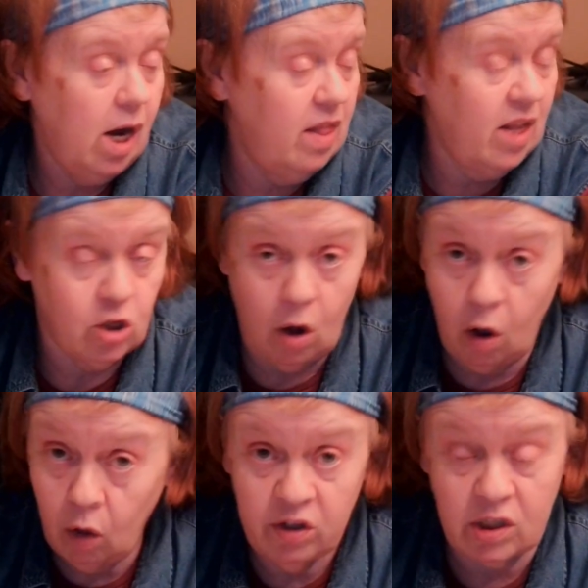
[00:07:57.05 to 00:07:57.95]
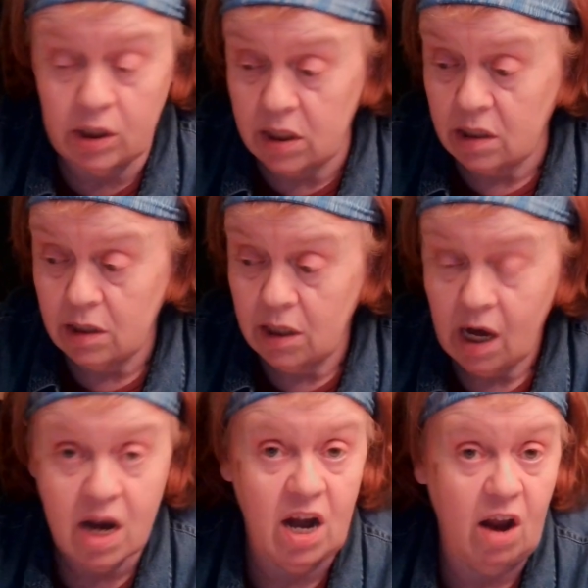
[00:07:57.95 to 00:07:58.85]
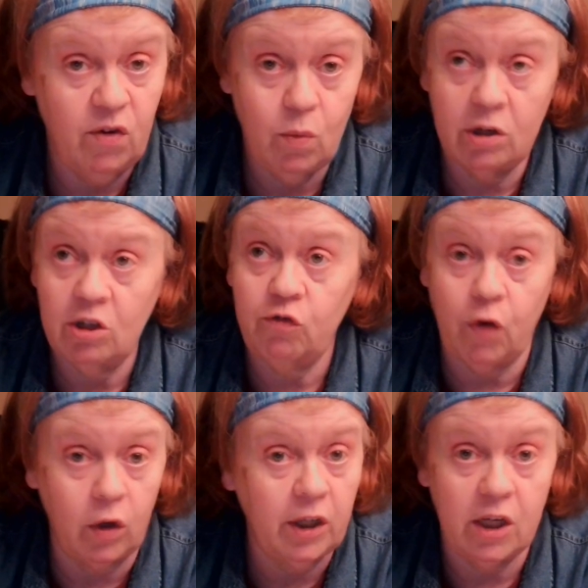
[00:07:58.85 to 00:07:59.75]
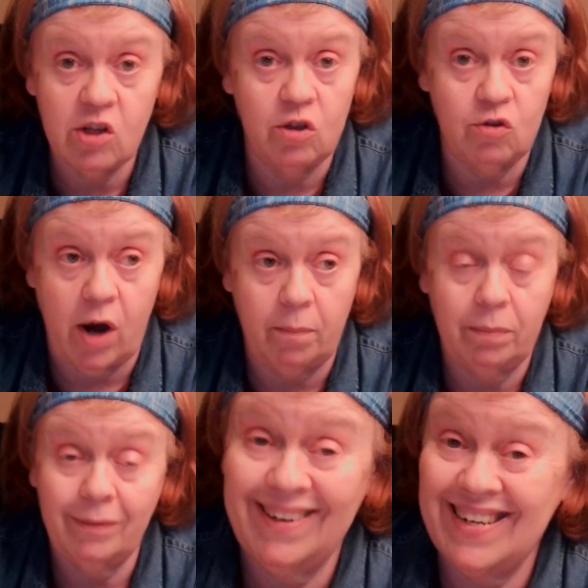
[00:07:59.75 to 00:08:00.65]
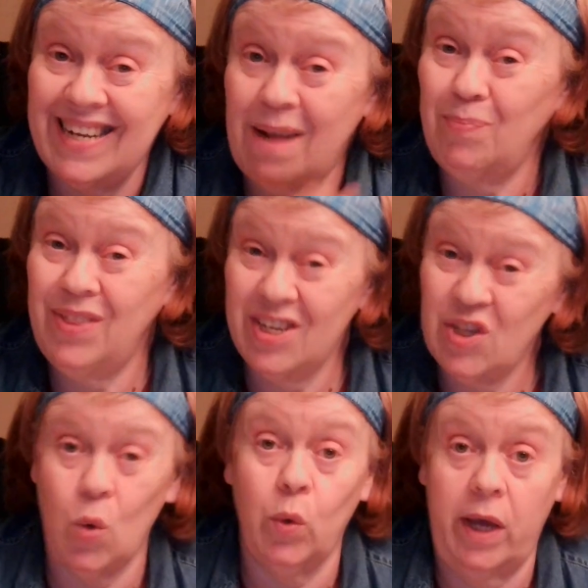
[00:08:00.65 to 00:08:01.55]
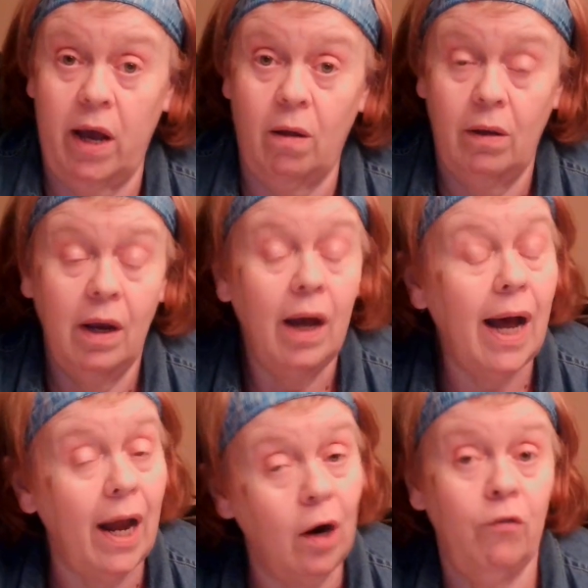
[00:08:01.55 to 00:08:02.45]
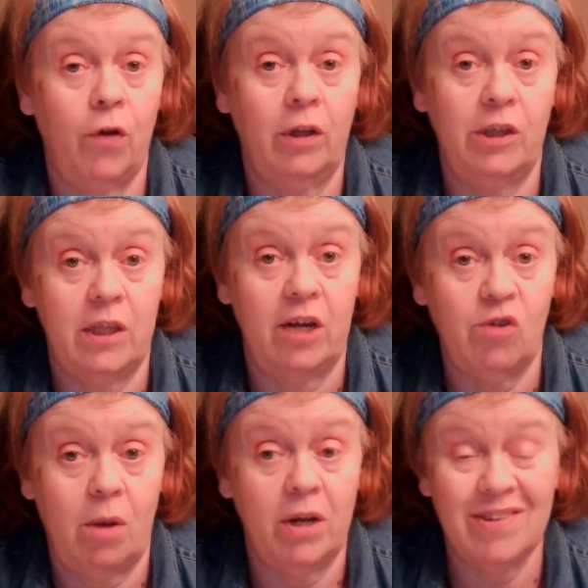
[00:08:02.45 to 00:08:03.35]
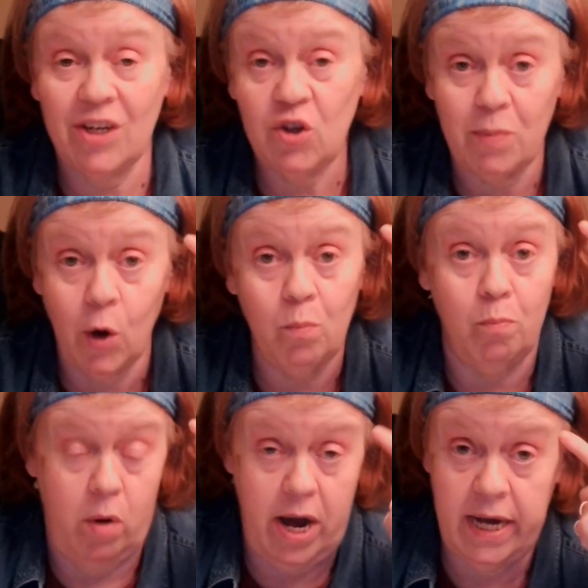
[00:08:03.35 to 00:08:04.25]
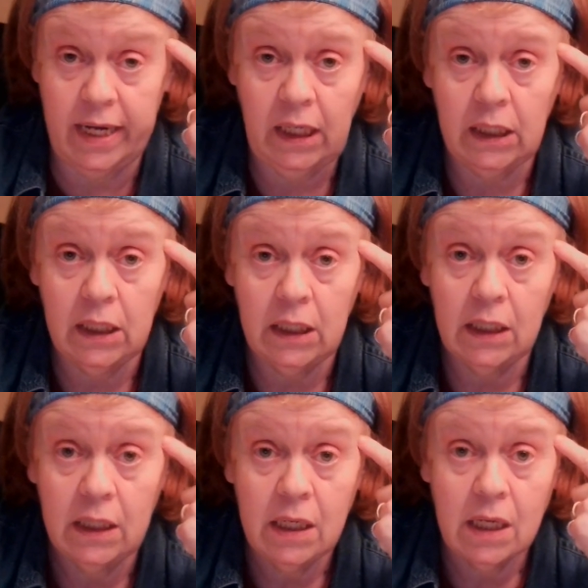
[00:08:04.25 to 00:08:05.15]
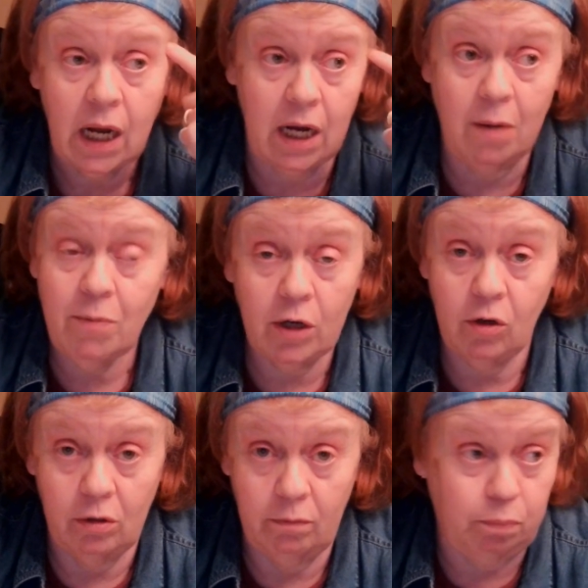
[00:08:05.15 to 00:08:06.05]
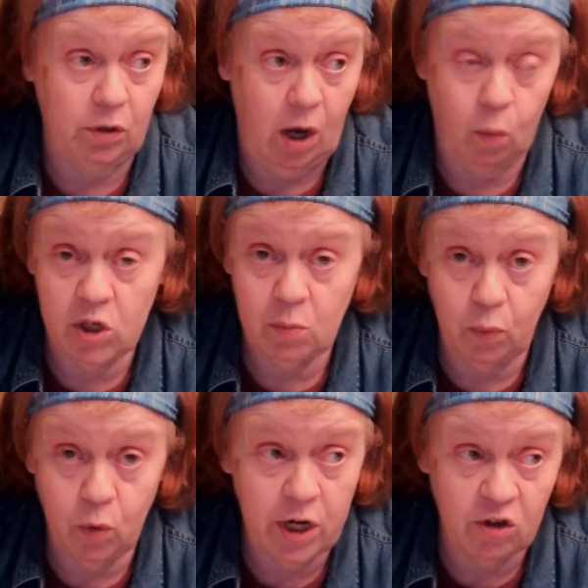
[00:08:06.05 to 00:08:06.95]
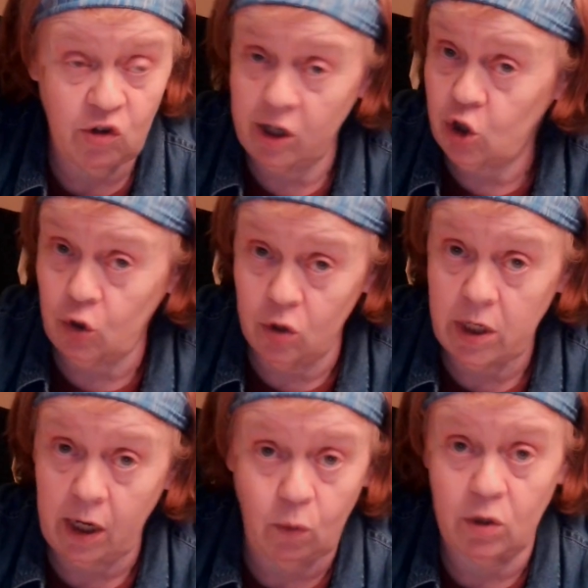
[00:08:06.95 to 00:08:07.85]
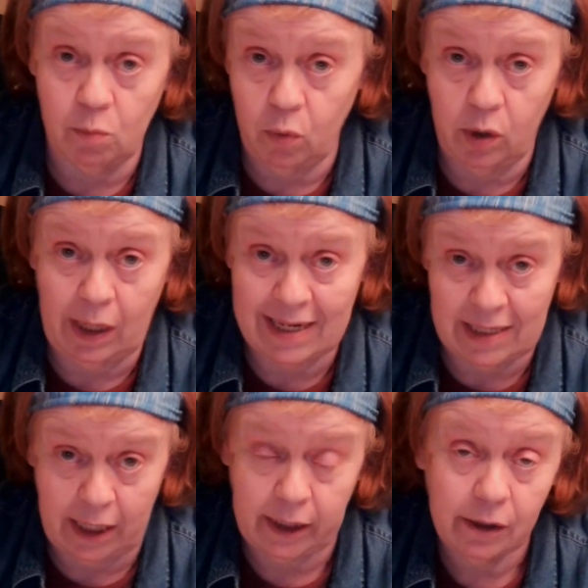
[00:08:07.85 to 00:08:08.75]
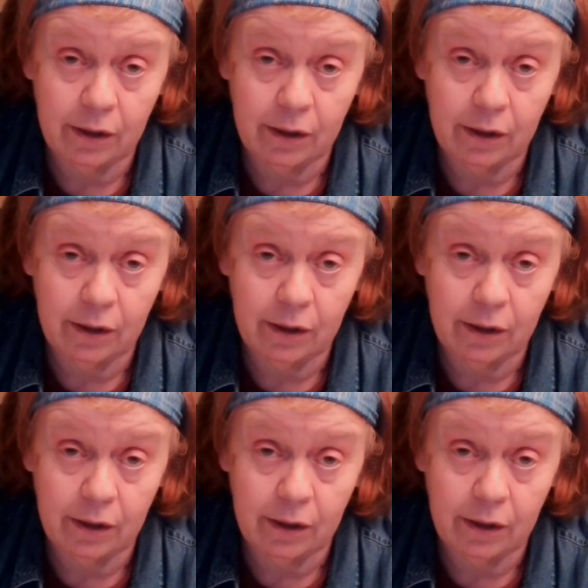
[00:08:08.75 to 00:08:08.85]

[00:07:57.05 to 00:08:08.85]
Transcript: And that's all this is. And everyone is falling into the trap, except this old gal. I don't fall into that trap because I use my own brain. And I'm not going to, I wasn't born yesterday. I sure as heck wasn't born last night.